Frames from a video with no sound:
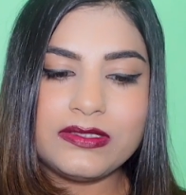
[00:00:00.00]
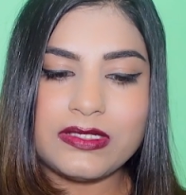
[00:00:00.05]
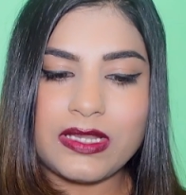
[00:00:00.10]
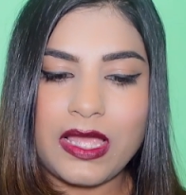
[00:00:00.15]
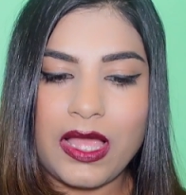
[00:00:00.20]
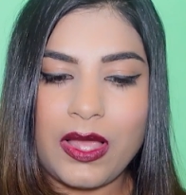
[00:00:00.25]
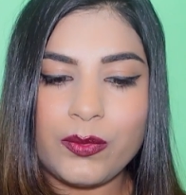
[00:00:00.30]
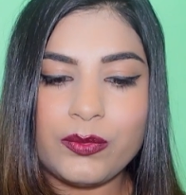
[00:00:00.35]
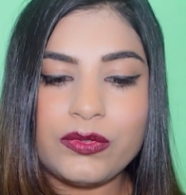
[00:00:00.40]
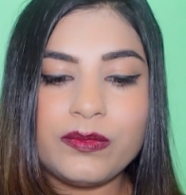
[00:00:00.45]

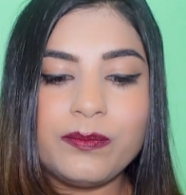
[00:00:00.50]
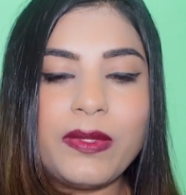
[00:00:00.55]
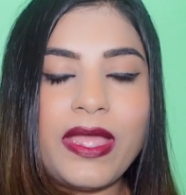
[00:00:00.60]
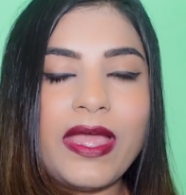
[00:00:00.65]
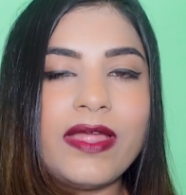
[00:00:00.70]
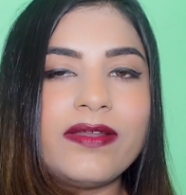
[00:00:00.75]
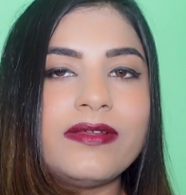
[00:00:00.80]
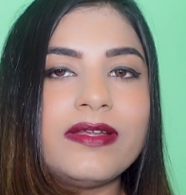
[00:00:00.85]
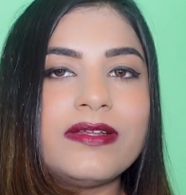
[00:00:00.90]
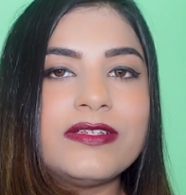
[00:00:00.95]
down
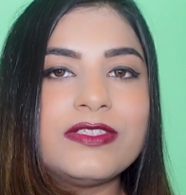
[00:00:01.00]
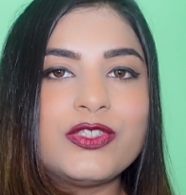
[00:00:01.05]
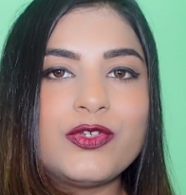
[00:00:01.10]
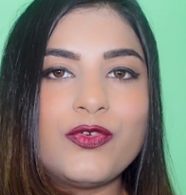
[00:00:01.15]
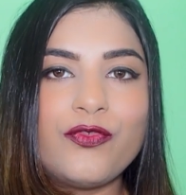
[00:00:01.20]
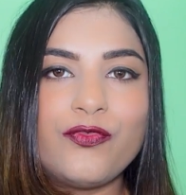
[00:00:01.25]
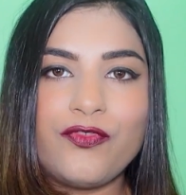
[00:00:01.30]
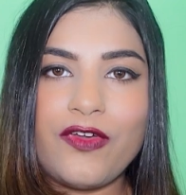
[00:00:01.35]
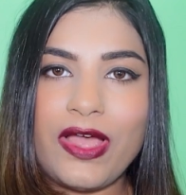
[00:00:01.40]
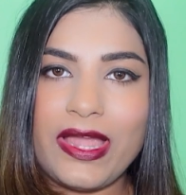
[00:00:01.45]
barriers
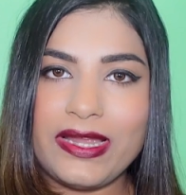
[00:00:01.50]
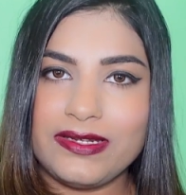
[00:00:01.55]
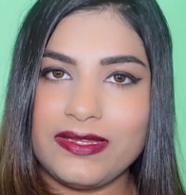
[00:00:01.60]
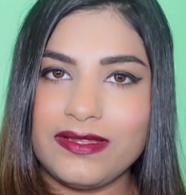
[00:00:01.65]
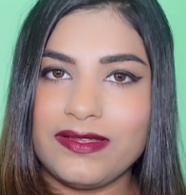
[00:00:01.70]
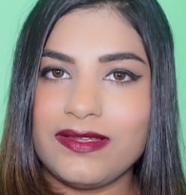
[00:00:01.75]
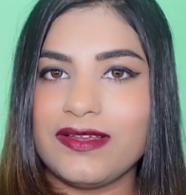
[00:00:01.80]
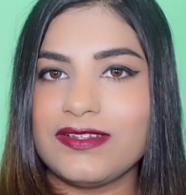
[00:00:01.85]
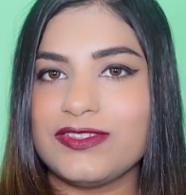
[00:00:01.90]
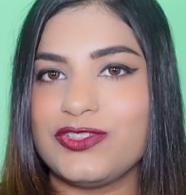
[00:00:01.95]
to
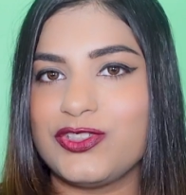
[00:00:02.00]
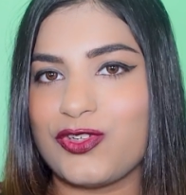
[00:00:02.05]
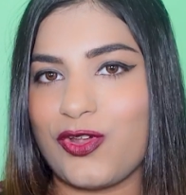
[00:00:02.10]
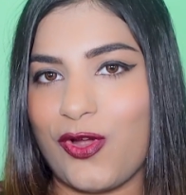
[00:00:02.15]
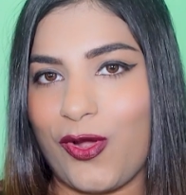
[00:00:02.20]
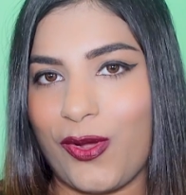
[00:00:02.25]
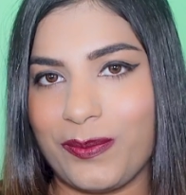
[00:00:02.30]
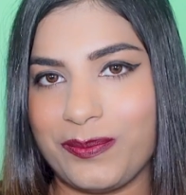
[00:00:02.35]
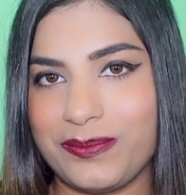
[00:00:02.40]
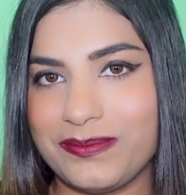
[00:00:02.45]
finding a
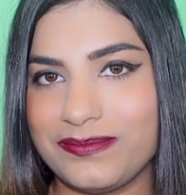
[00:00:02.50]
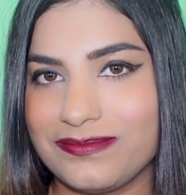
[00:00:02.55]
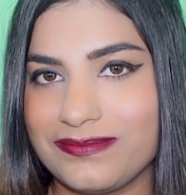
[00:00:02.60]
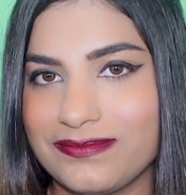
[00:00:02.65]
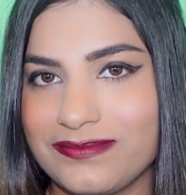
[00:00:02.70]
job.